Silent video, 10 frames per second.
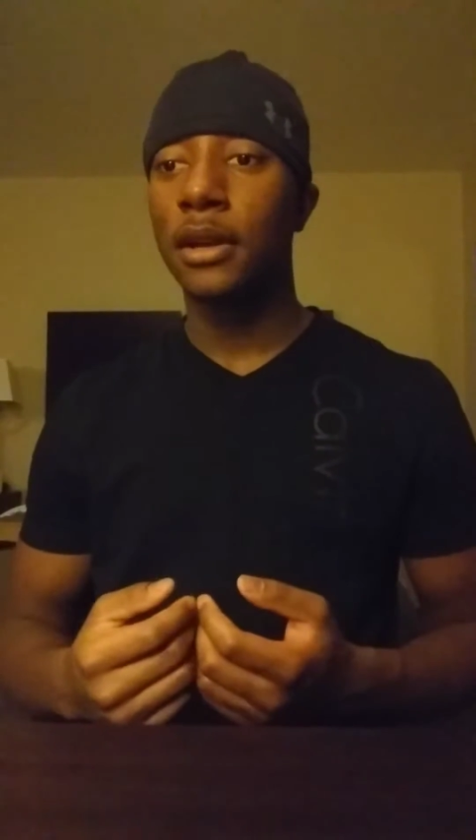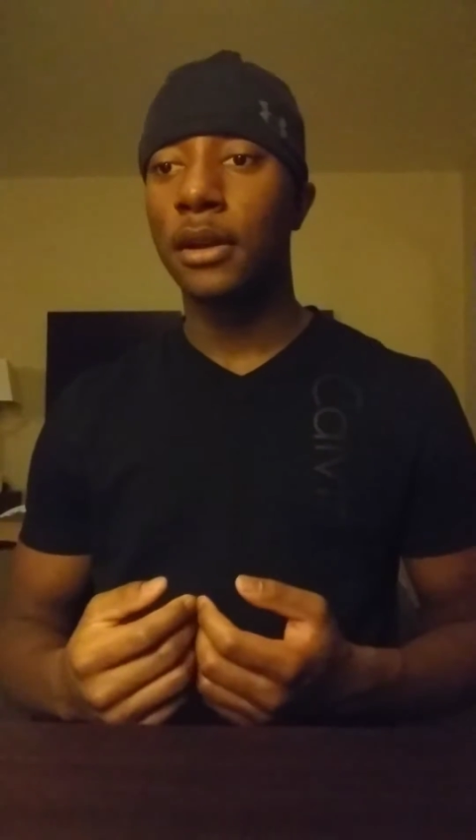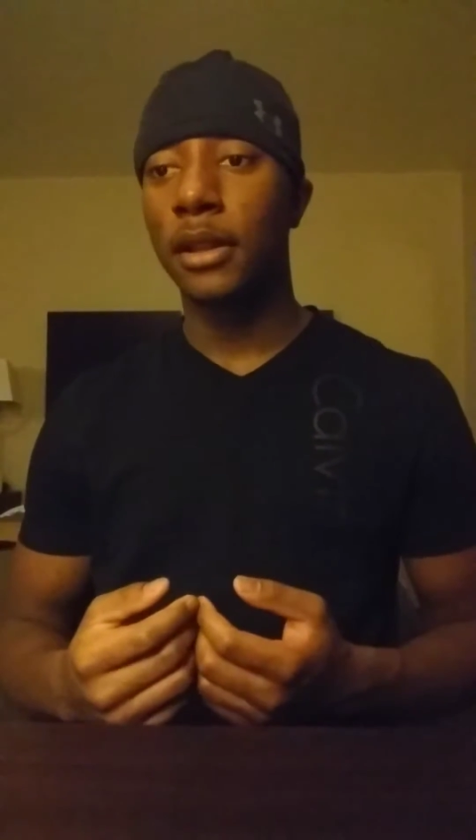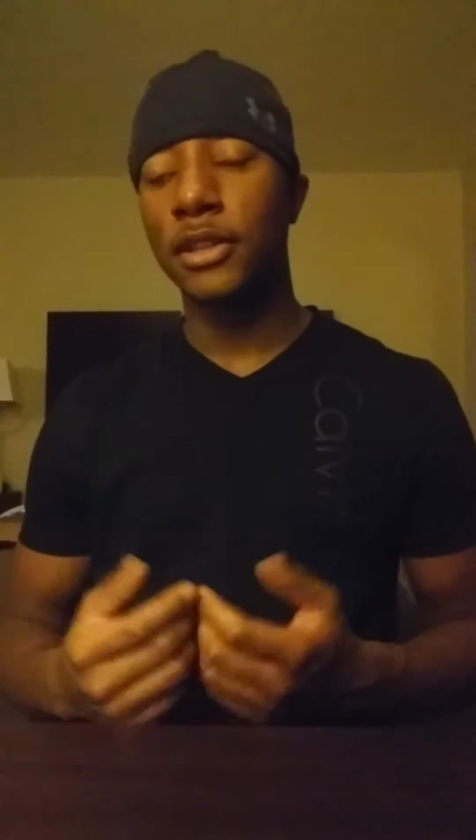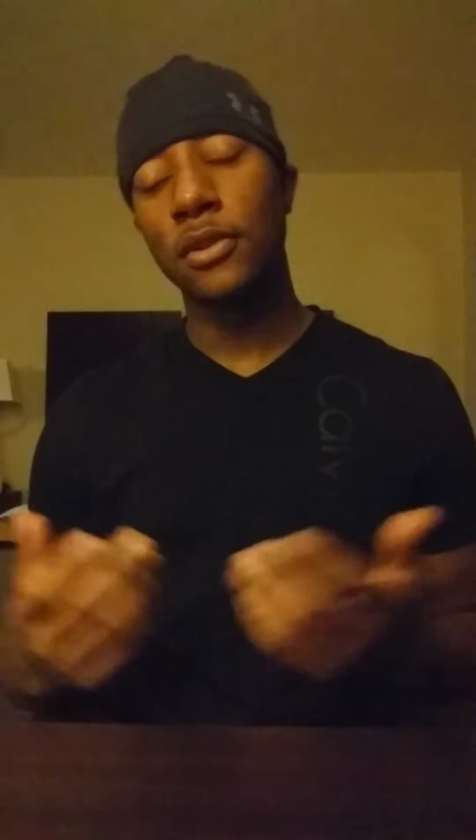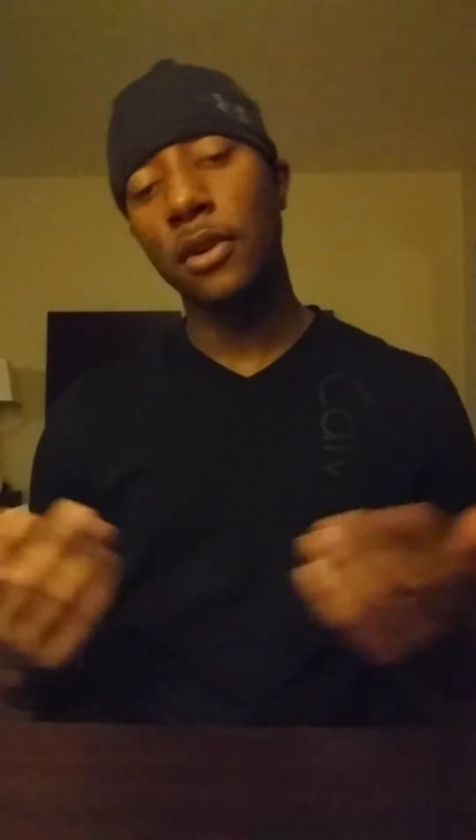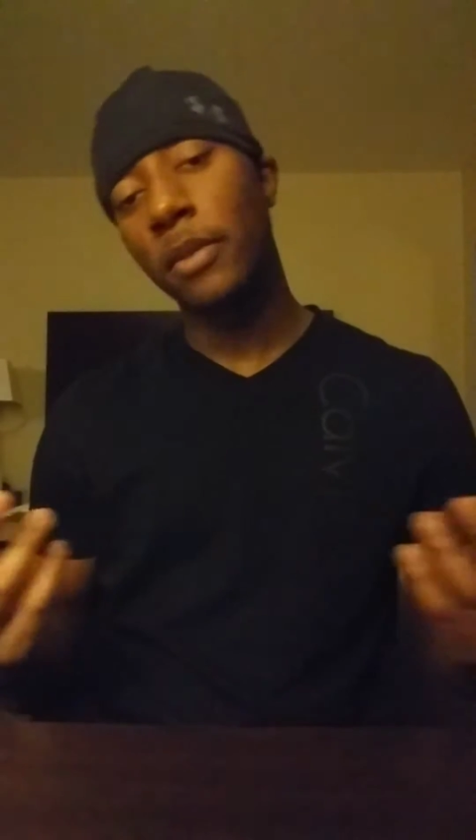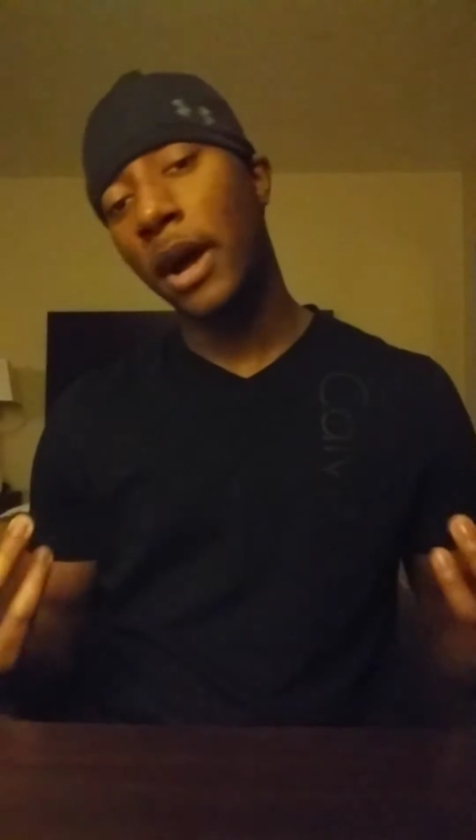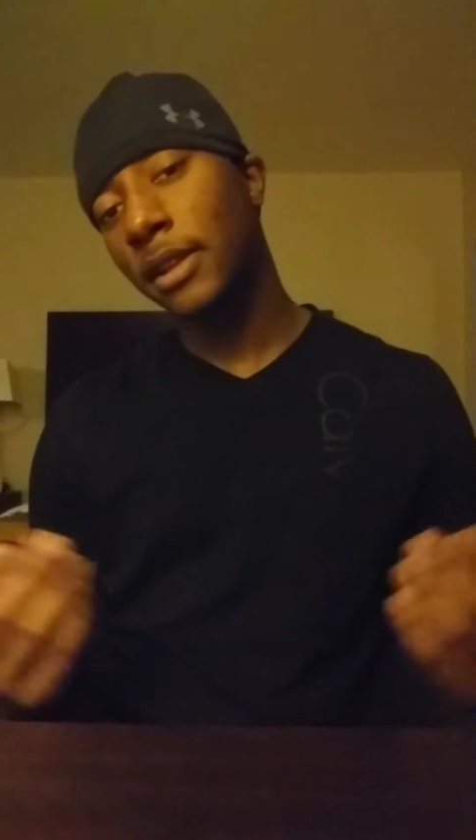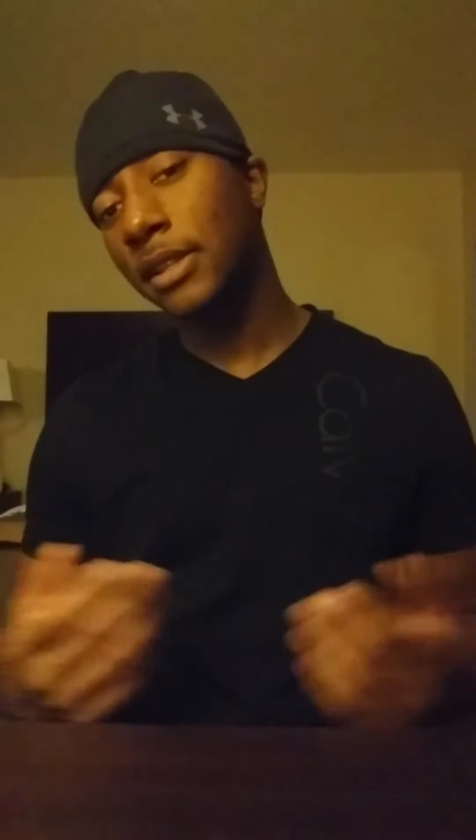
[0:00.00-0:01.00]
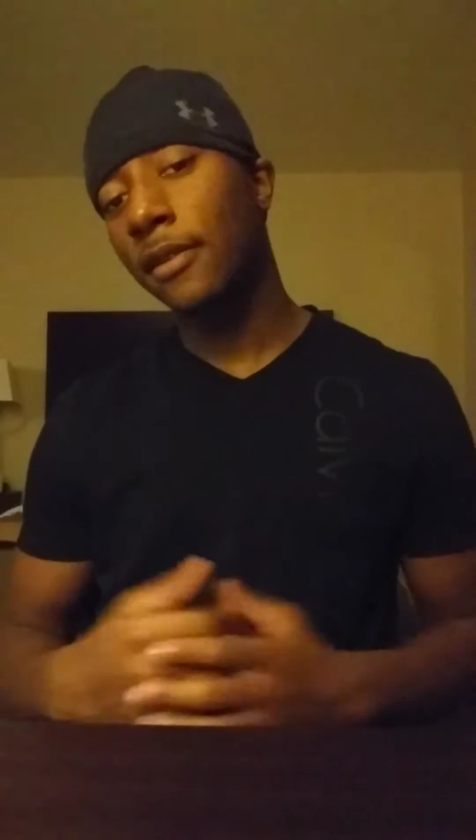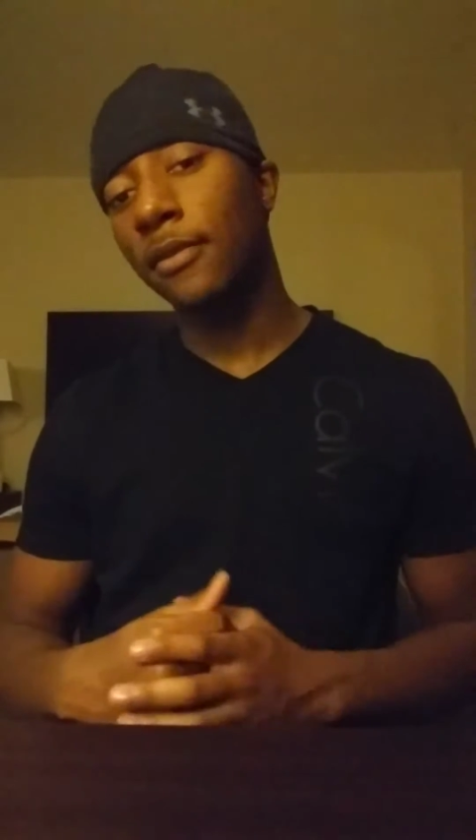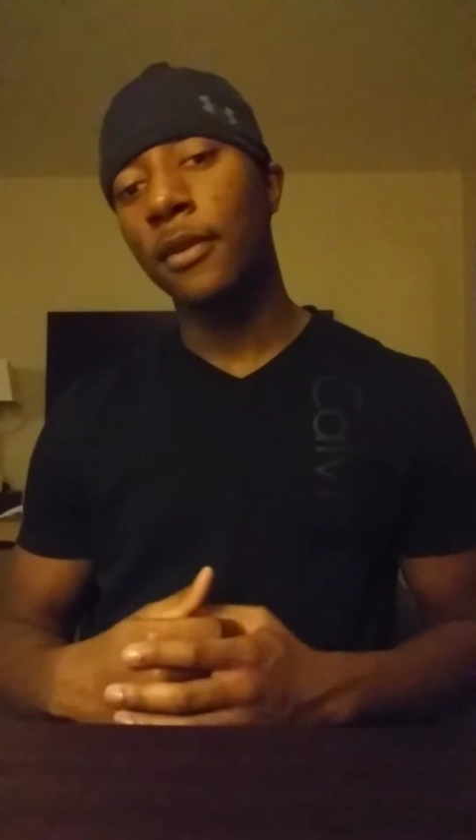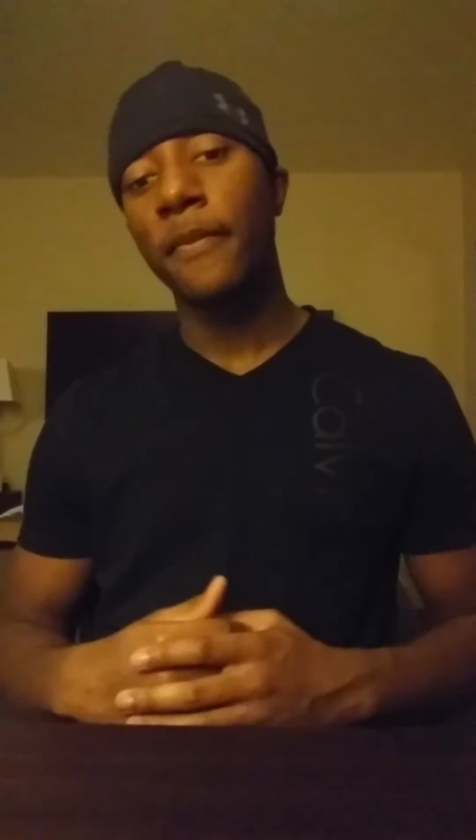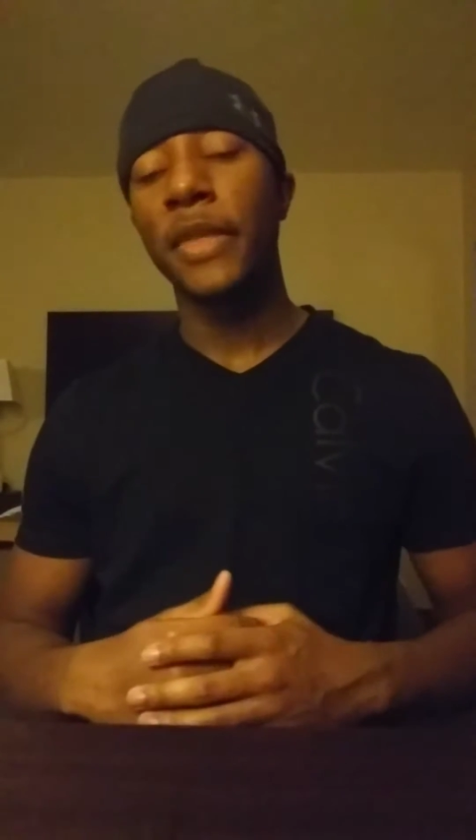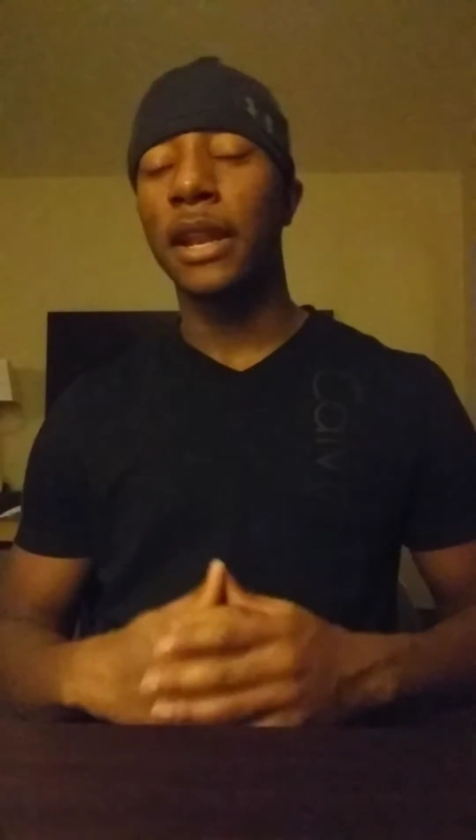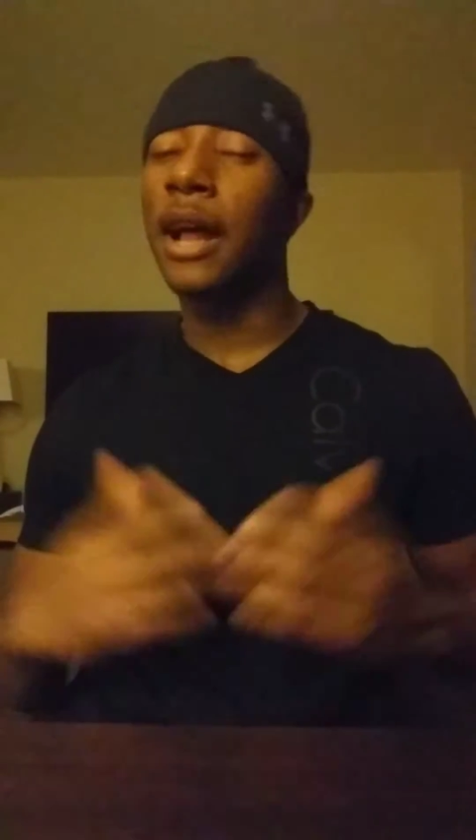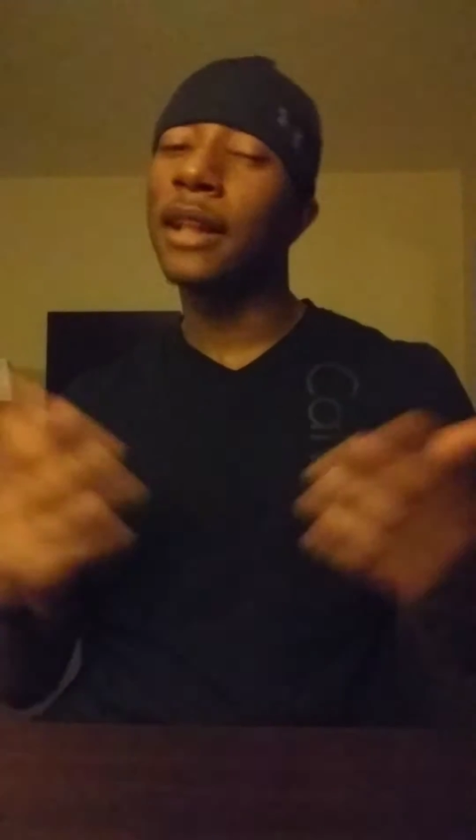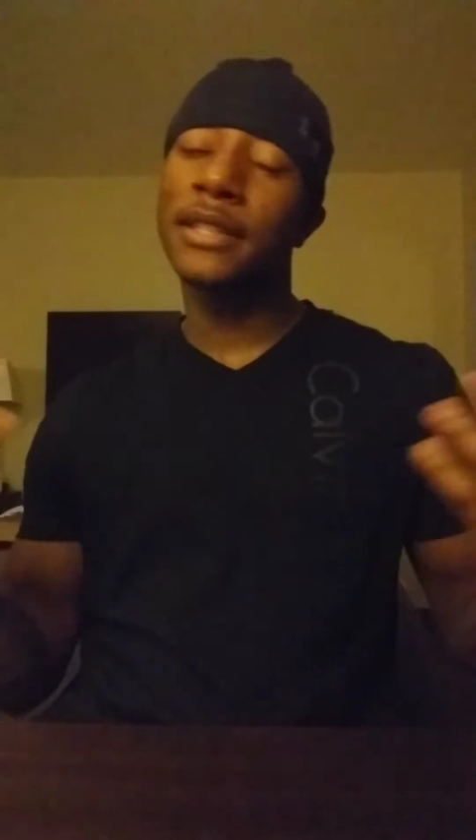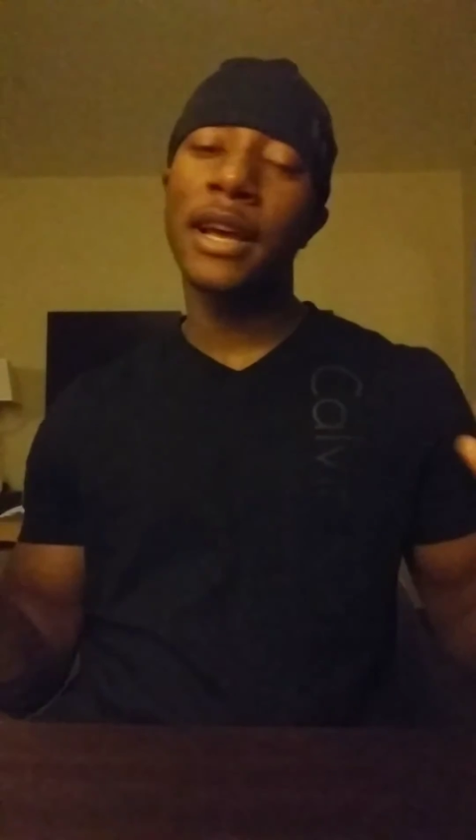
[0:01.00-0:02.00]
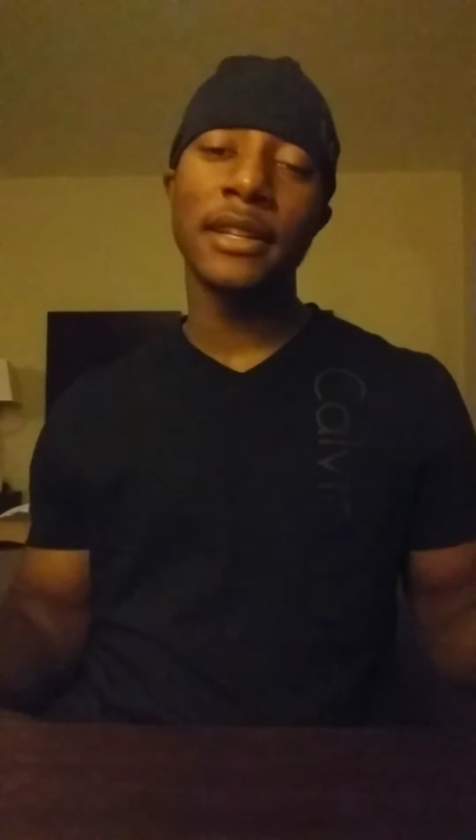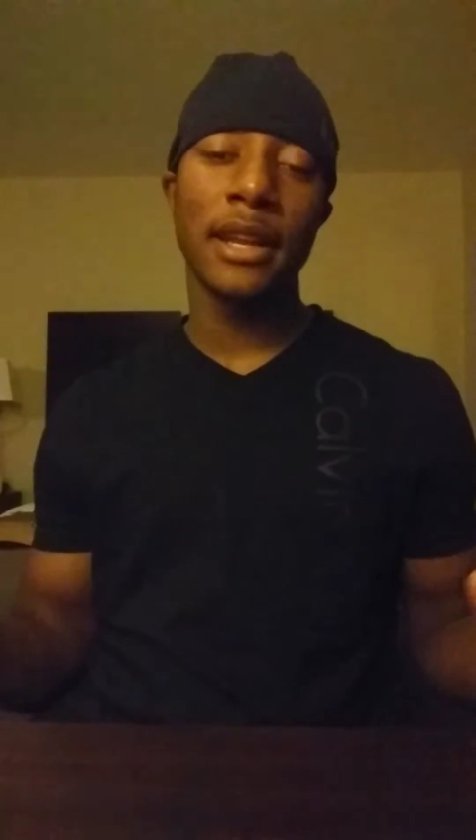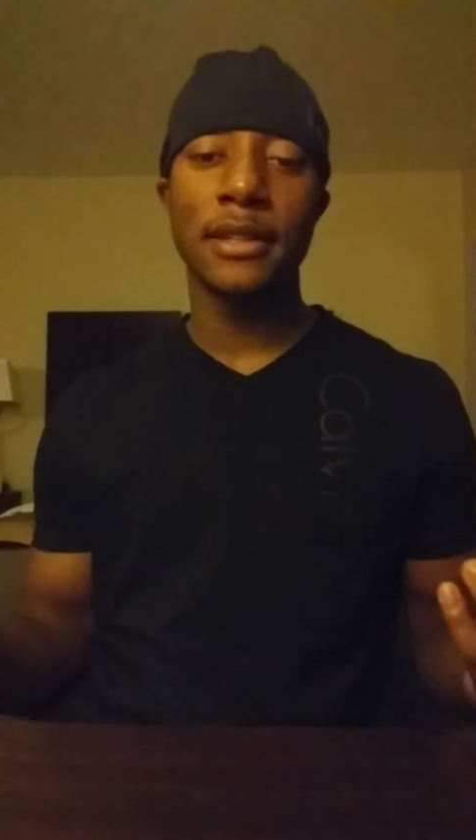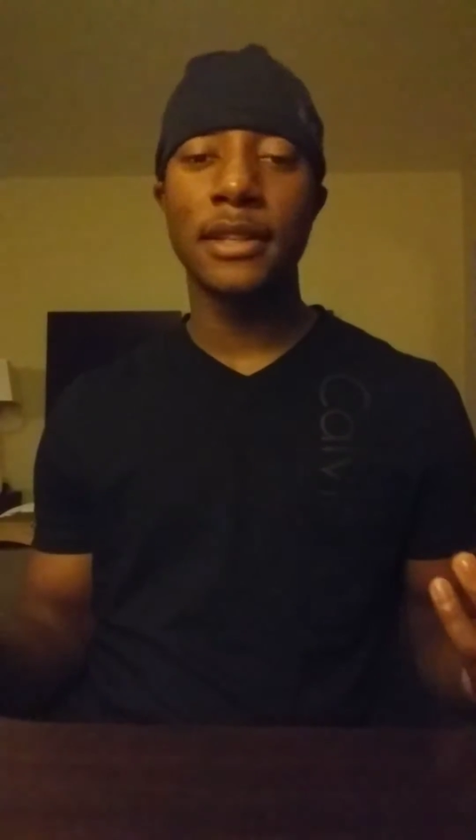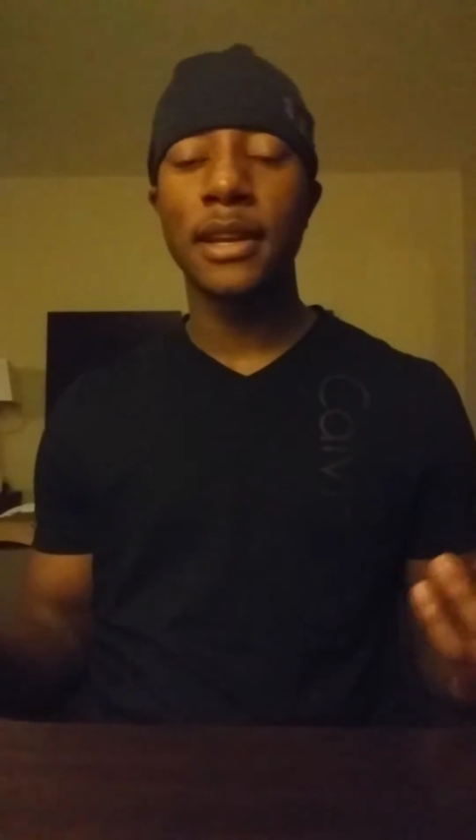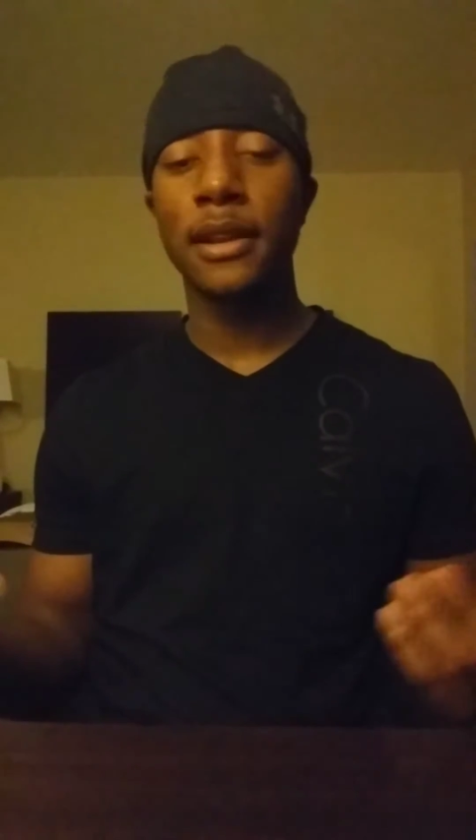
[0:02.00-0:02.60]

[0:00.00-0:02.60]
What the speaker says: let's do it by yourself. 9 times out of 10,